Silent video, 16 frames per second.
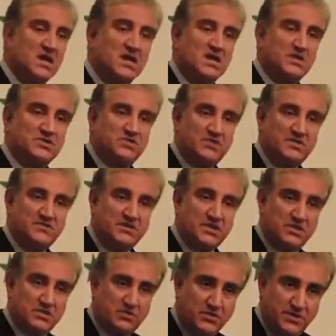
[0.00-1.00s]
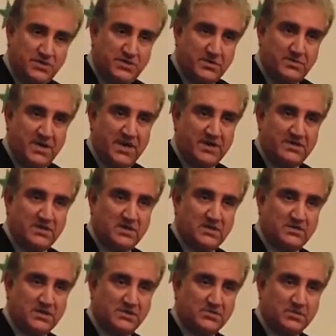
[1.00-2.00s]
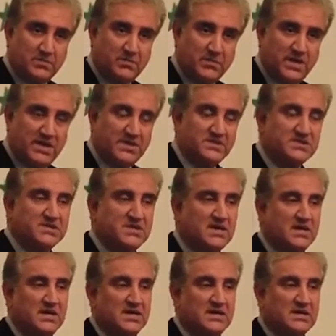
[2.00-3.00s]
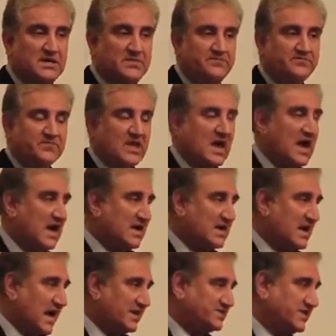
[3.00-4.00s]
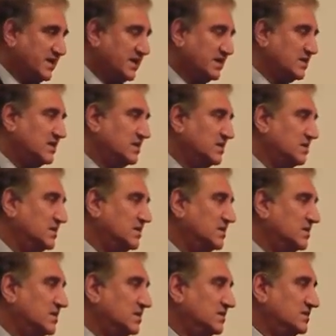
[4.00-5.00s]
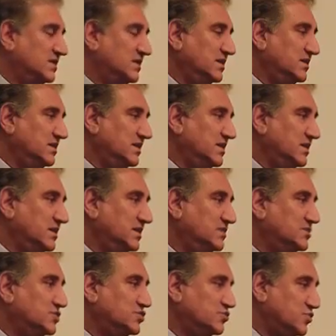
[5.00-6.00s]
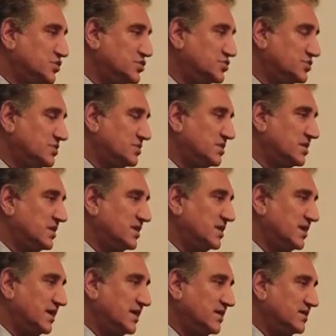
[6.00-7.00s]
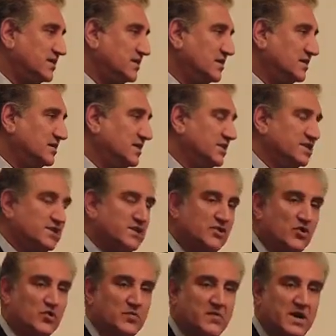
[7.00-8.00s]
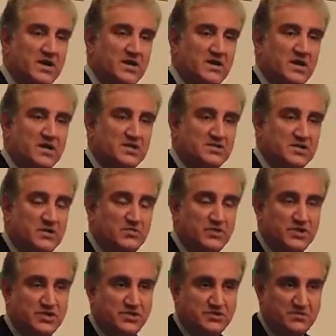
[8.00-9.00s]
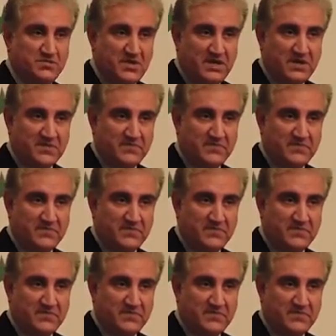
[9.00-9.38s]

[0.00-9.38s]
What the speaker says: So there was a good debate that took place, highlighting the situation in the Indian occupied Jammu and Kashmir.